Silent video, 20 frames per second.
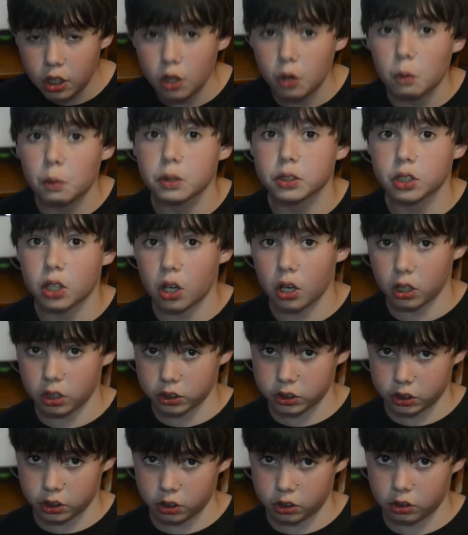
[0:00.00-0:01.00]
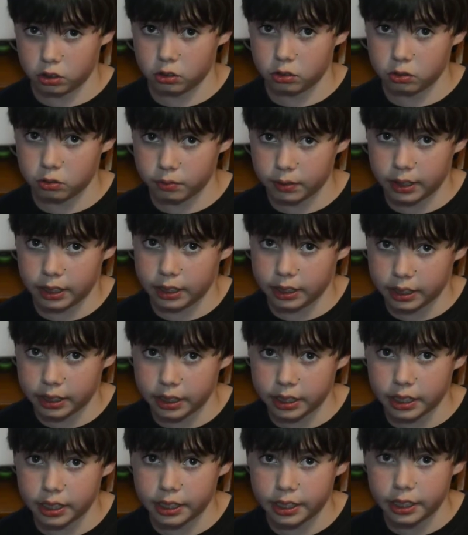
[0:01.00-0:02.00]
was also really
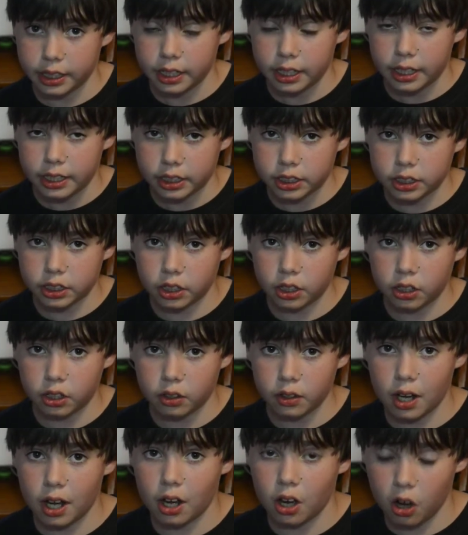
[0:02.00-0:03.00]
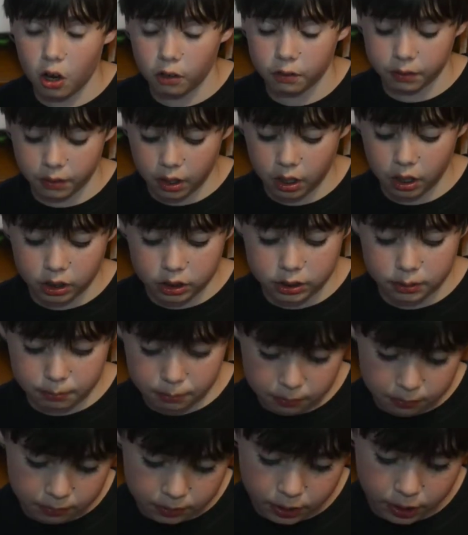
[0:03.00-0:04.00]
good. So overall,
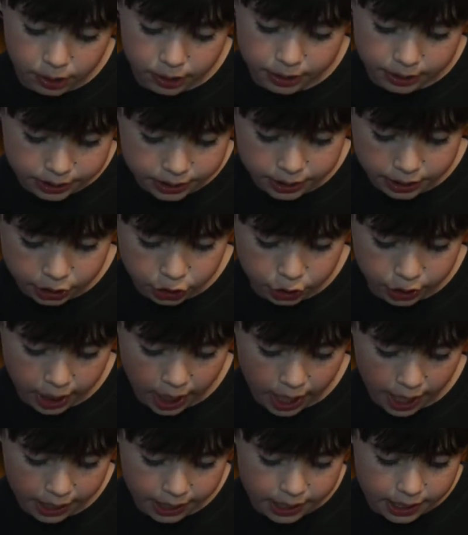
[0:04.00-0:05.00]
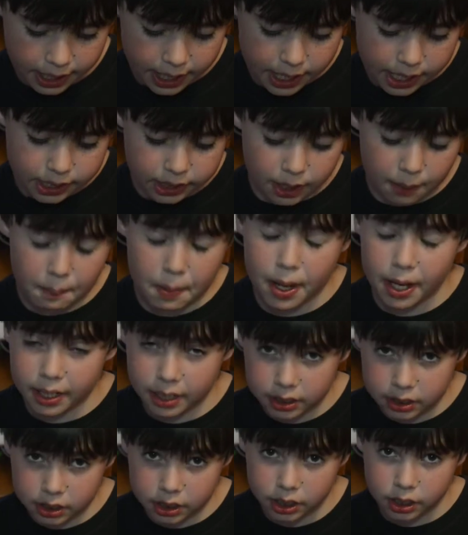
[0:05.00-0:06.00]
some good CGI. The
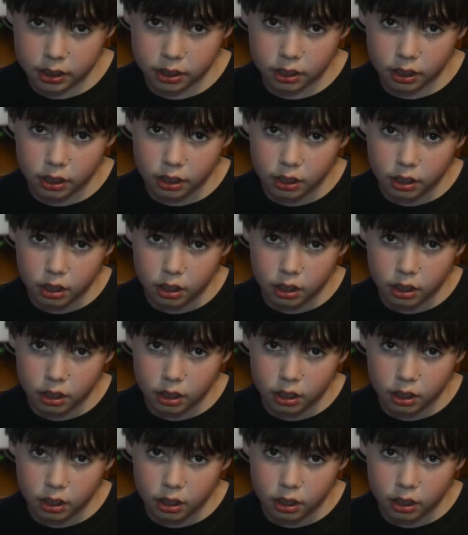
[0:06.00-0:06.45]
pacing,